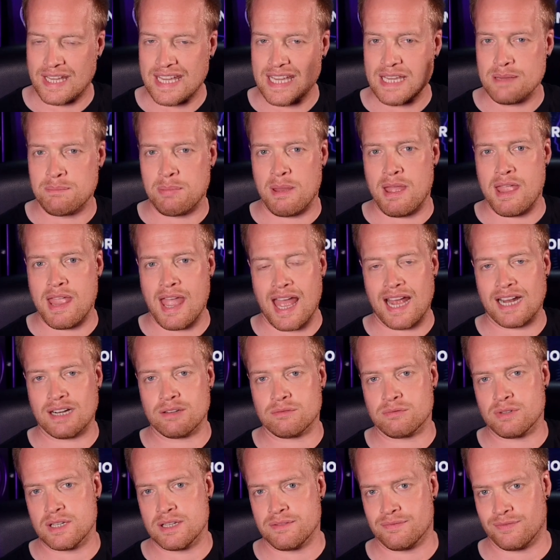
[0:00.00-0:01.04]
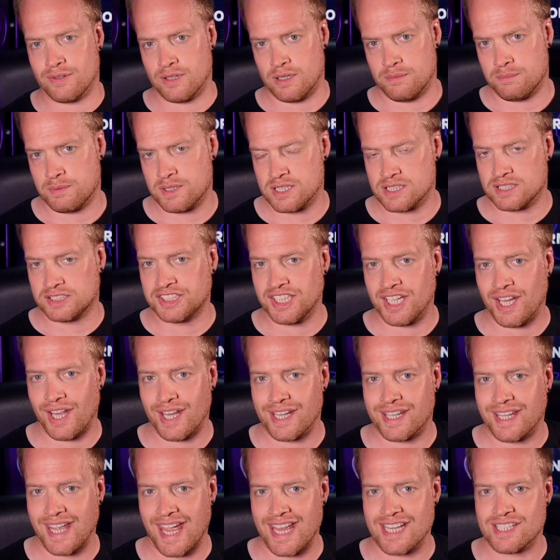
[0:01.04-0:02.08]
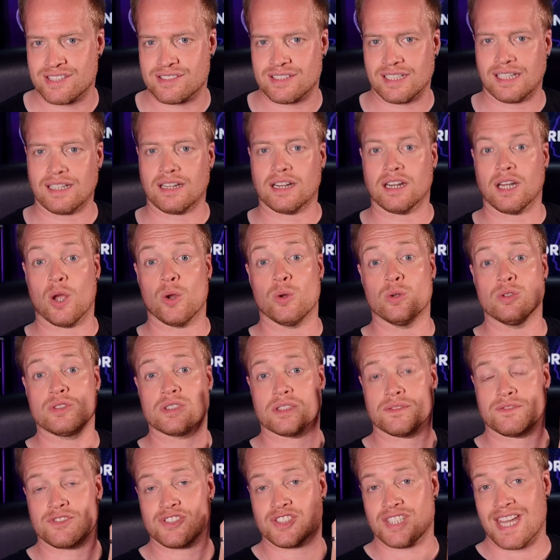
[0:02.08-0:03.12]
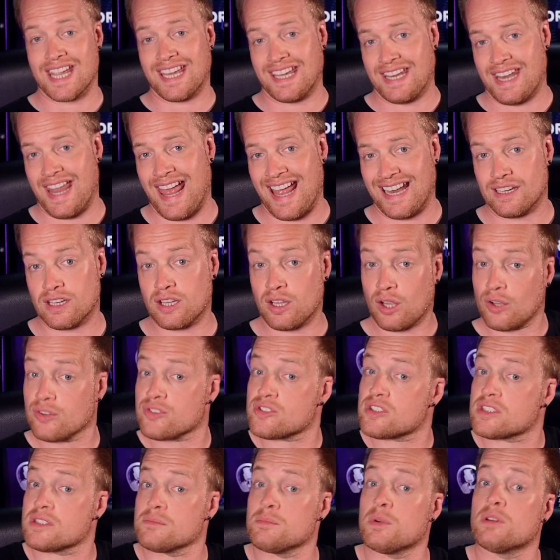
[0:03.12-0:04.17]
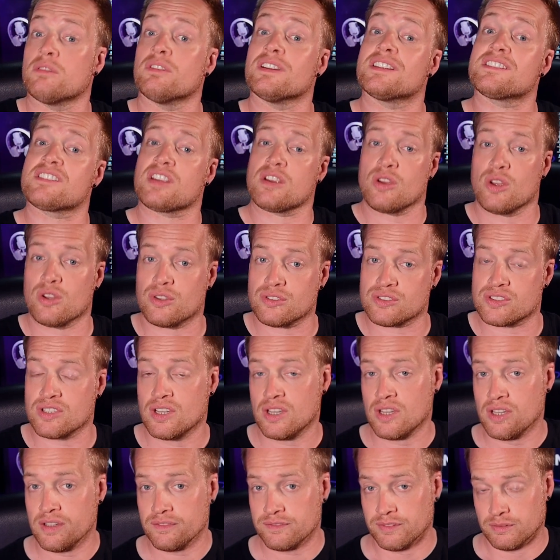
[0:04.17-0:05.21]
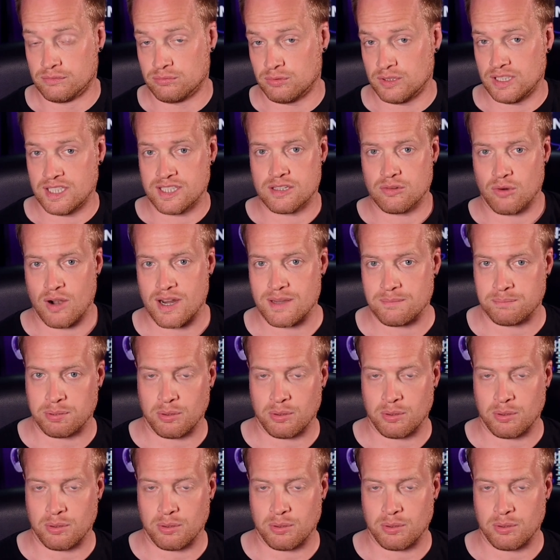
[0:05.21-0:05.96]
eBay and Reverb, because GIK sell loads of second-hand customer returns for really great